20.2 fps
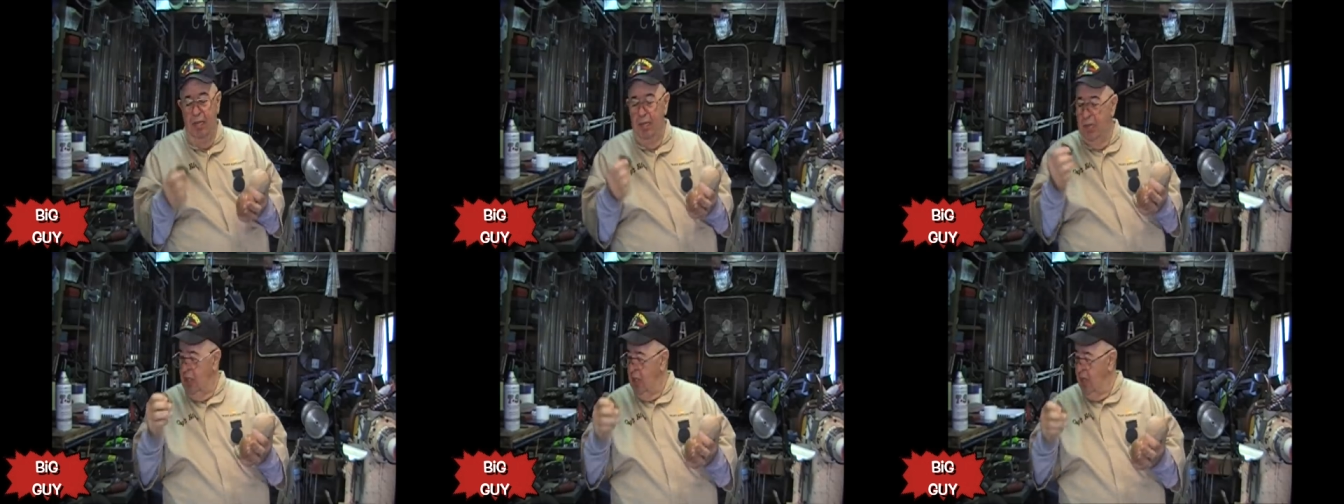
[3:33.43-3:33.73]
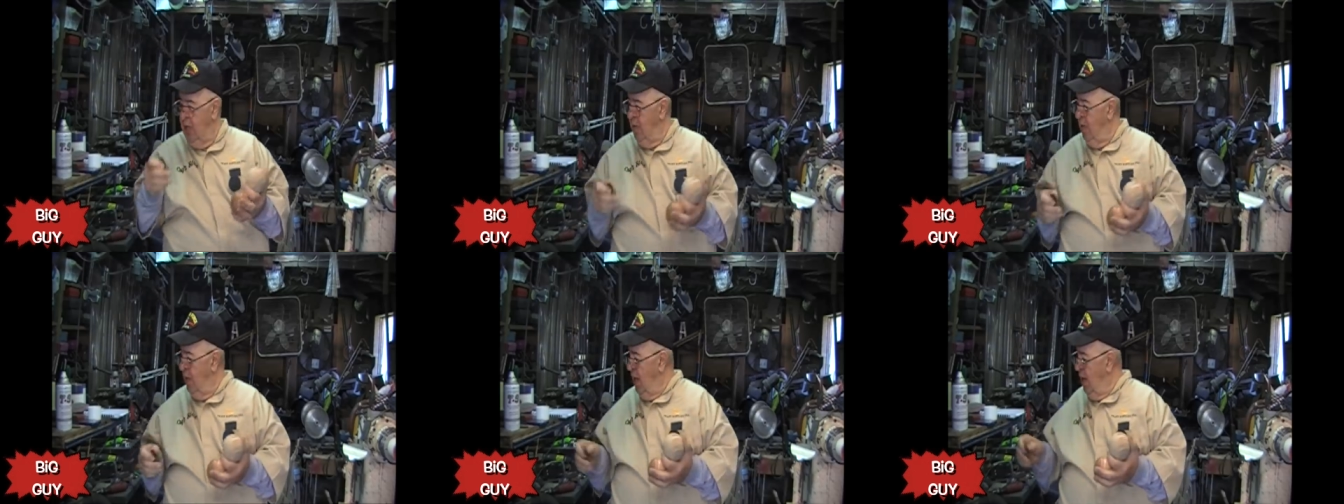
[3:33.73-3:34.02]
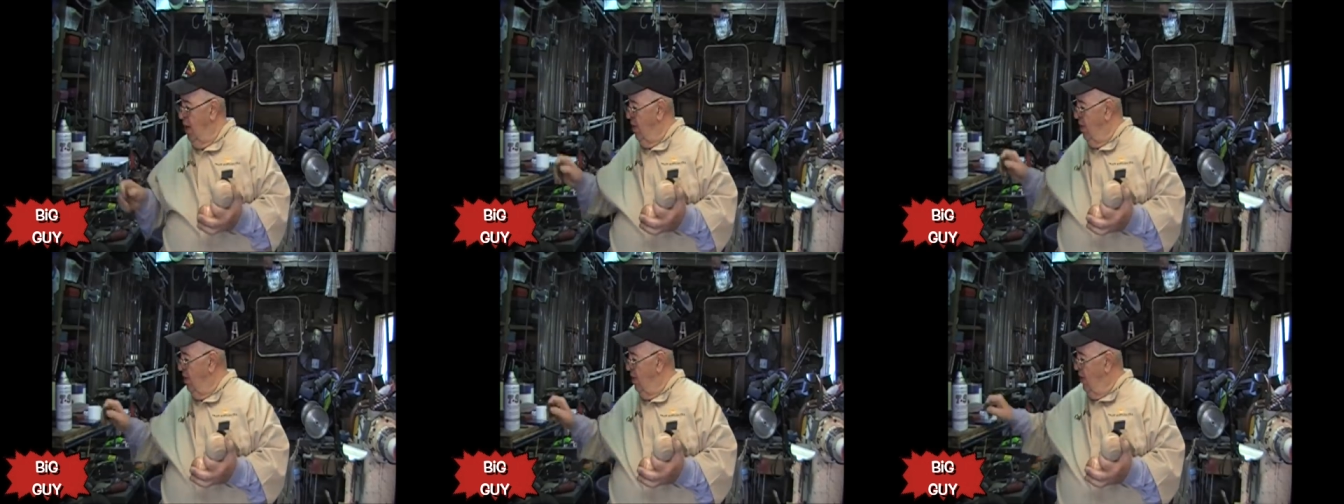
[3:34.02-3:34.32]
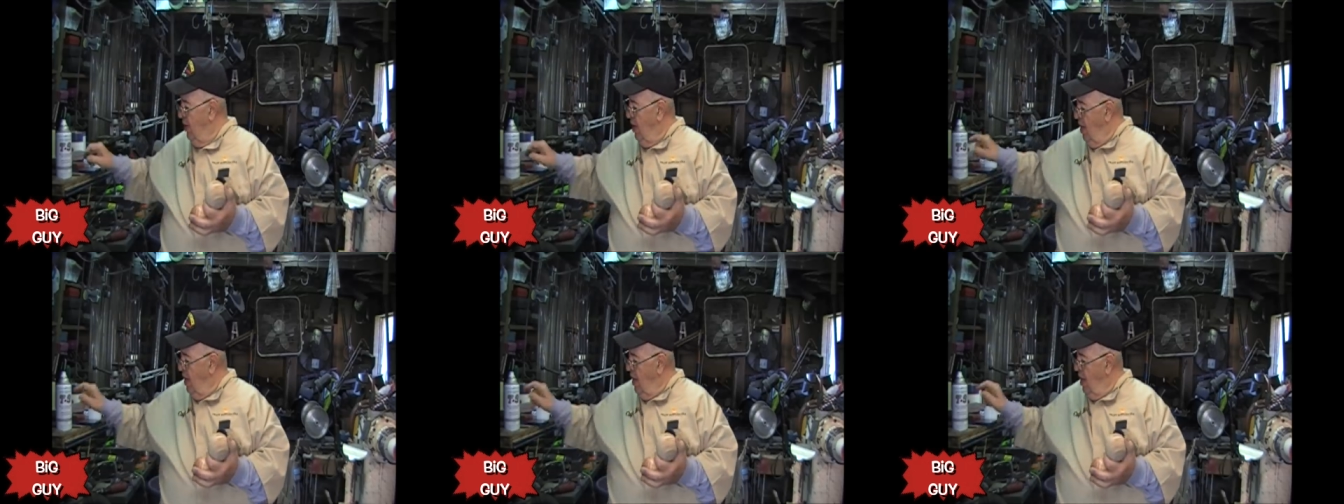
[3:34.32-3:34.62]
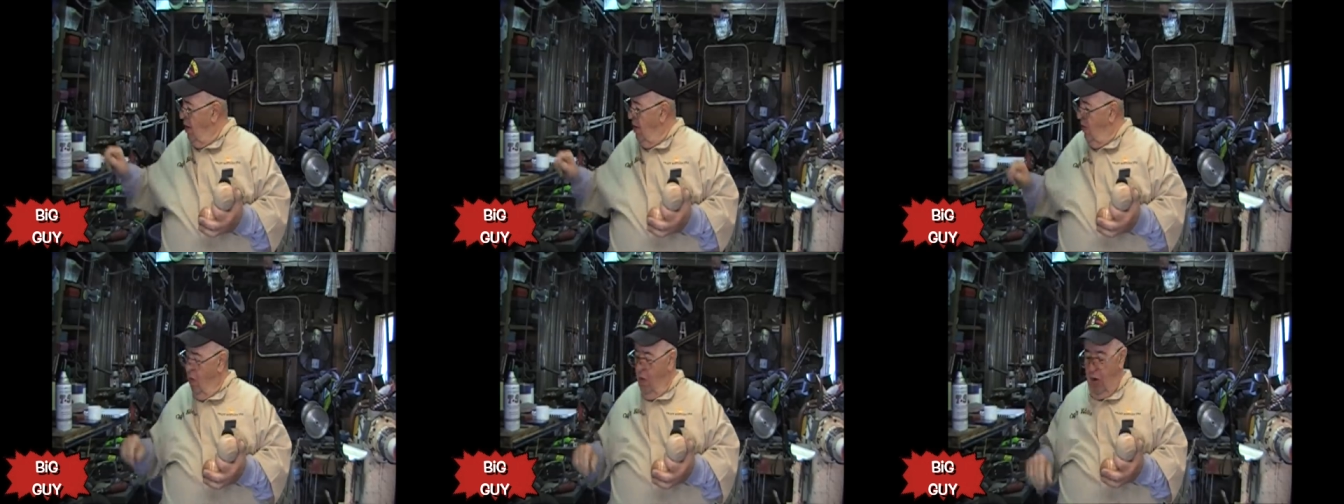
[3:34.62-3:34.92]
So uh,
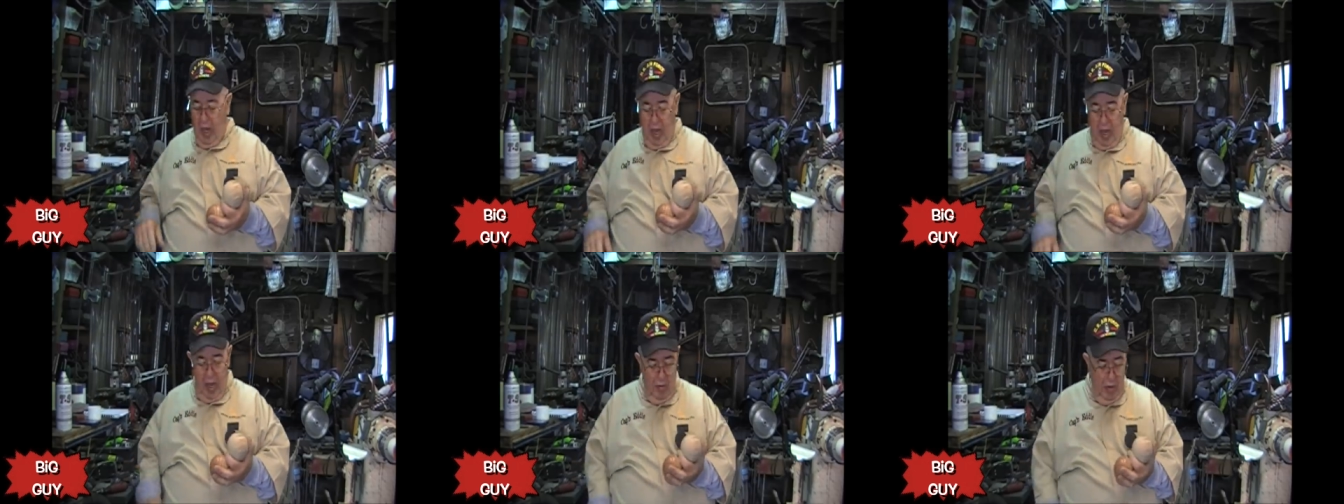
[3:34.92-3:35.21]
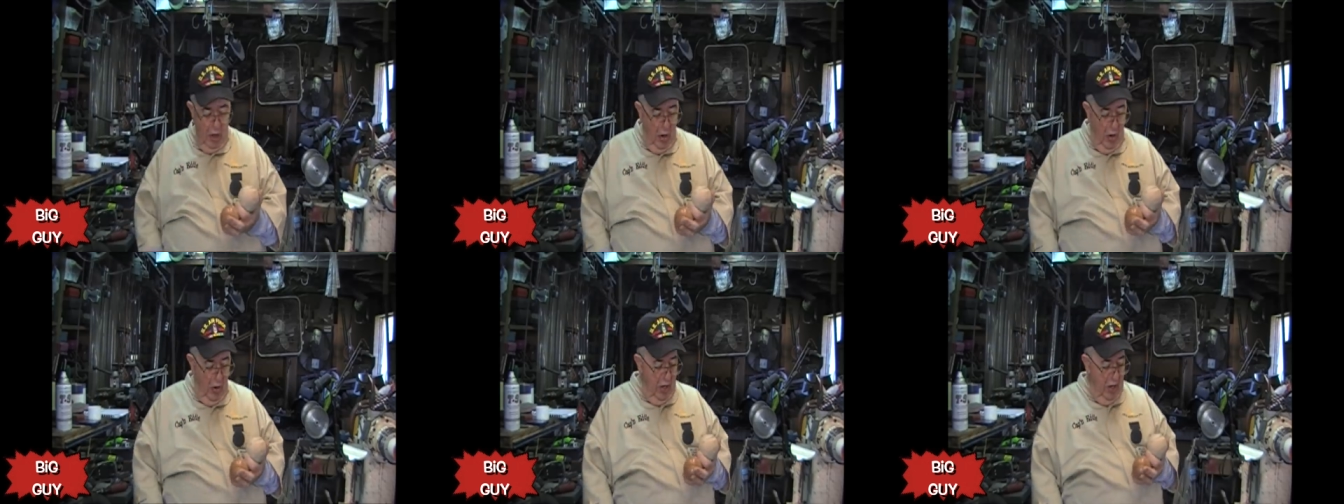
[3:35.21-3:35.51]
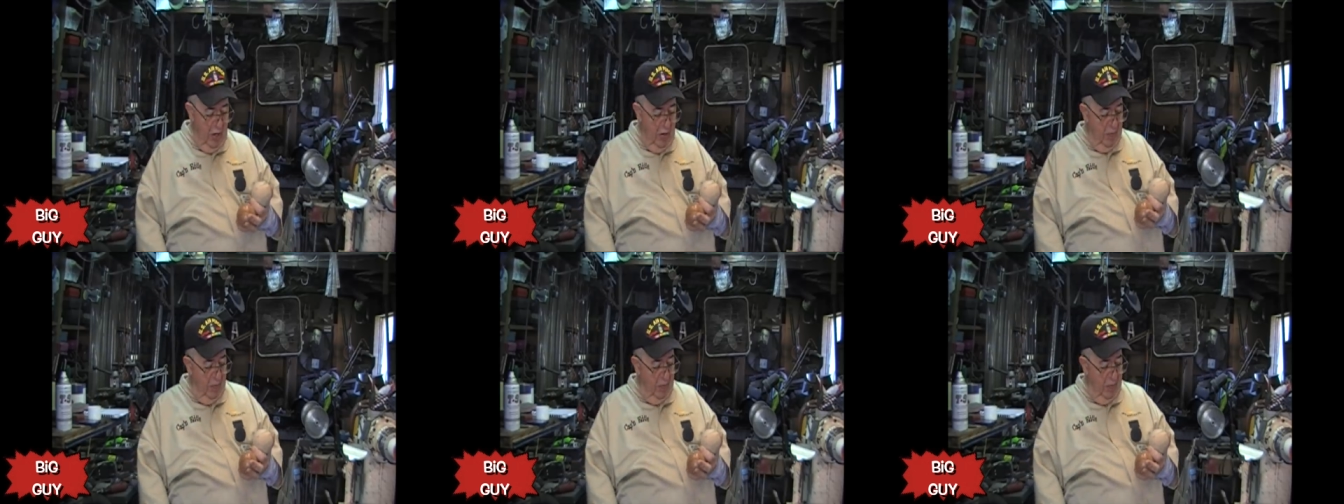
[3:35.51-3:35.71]
we'll keep going.